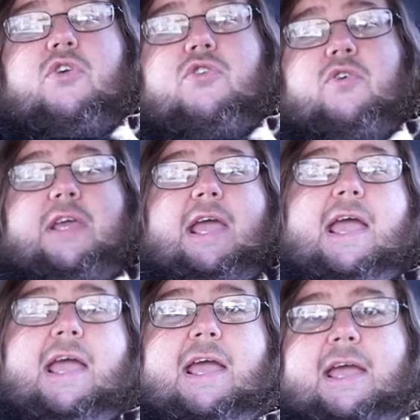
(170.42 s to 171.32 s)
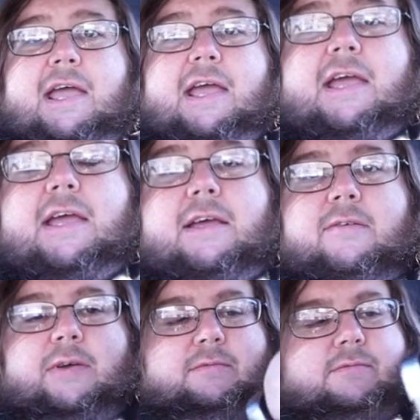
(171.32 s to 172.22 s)
So yay!
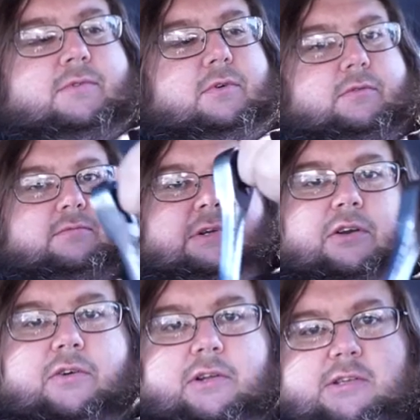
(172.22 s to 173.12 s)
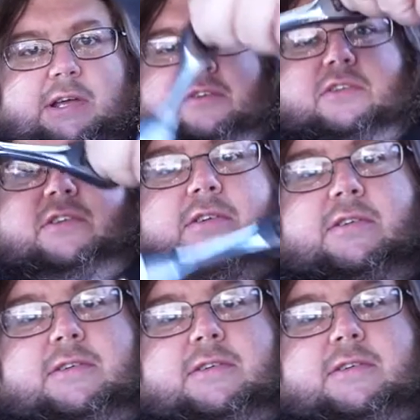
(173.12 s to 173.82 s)
Wait, hold on. I can do this. I can do this